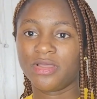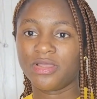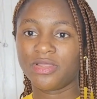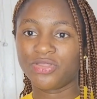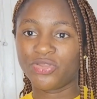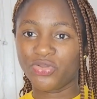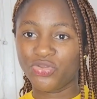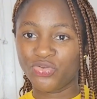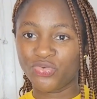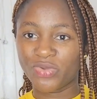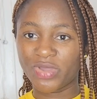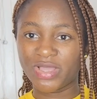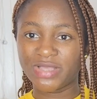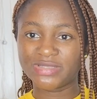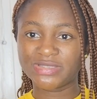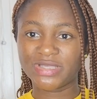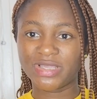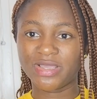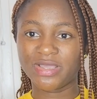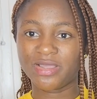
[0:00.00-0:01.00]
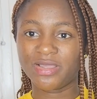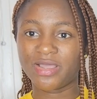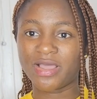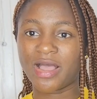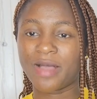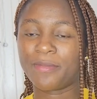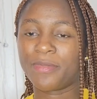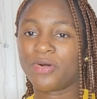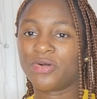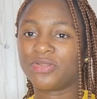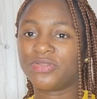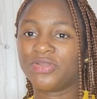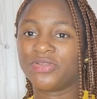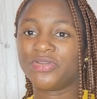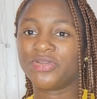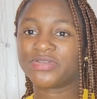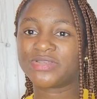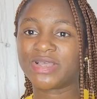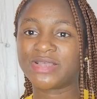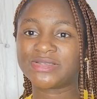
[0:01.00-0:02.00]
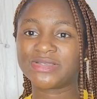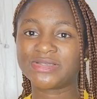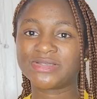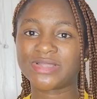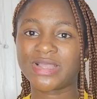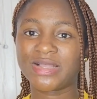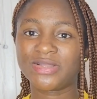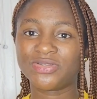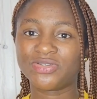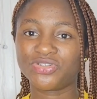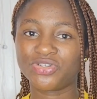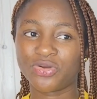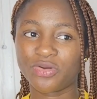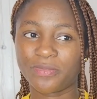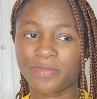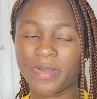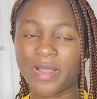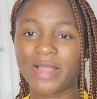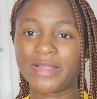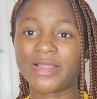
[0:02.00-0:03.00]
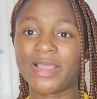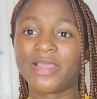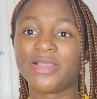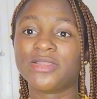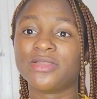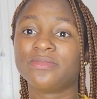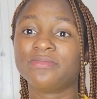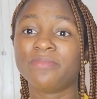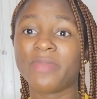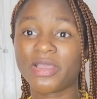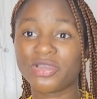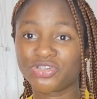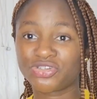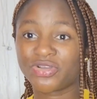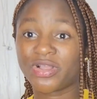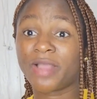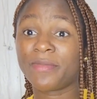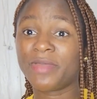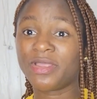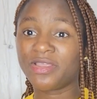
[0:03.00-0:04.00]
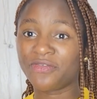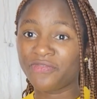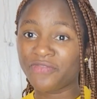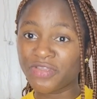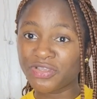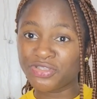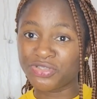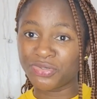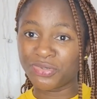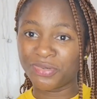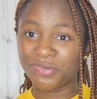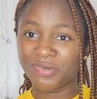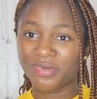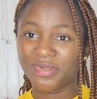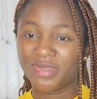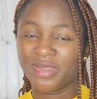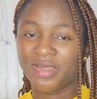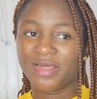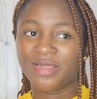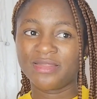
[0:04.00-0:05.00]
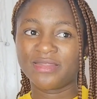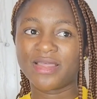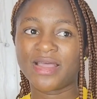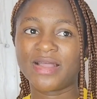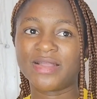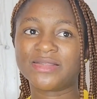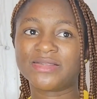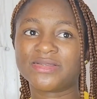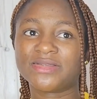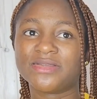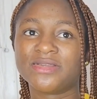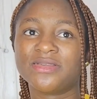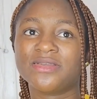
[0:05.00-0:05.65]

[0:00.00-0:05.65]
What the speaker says: the USA about the nurse assistant job, and I made a video that